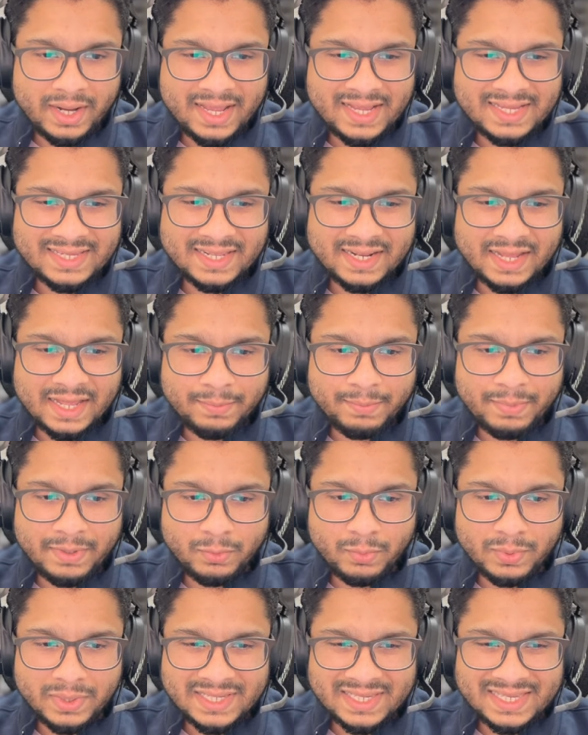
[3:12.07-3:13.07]
as an
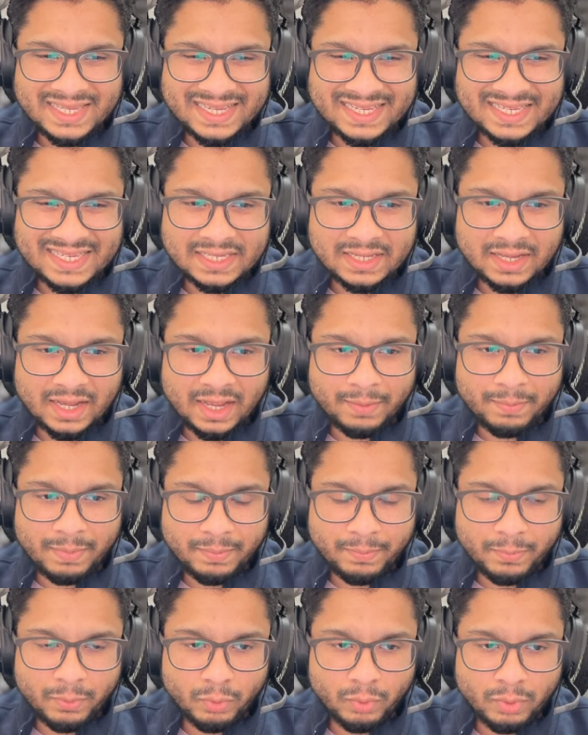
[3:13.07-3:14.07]
IPv6
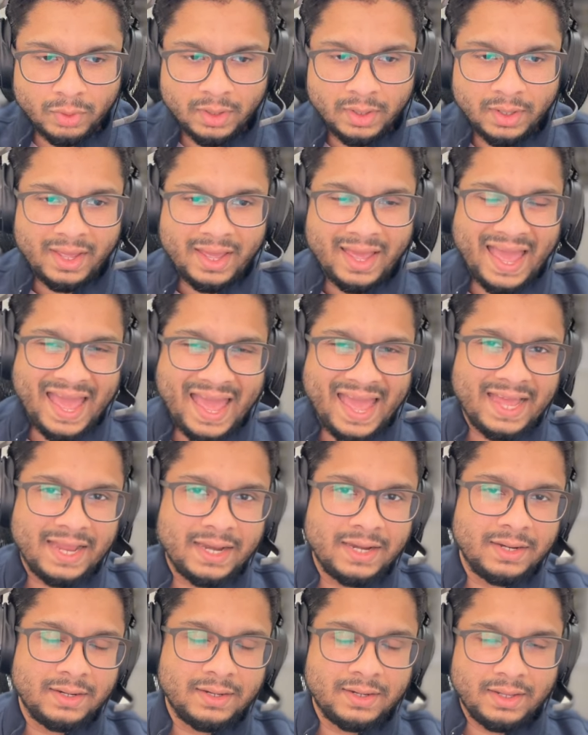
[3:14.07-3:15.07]
IP pool.
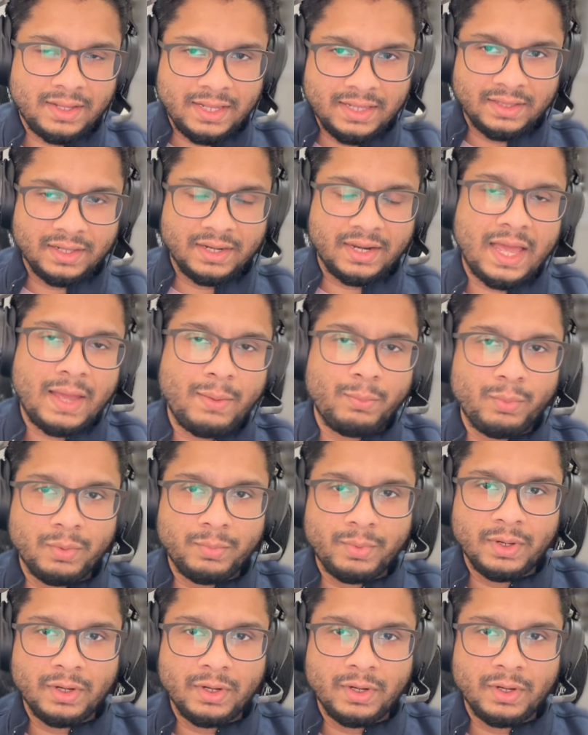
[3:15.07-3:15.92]
And in the lab, we will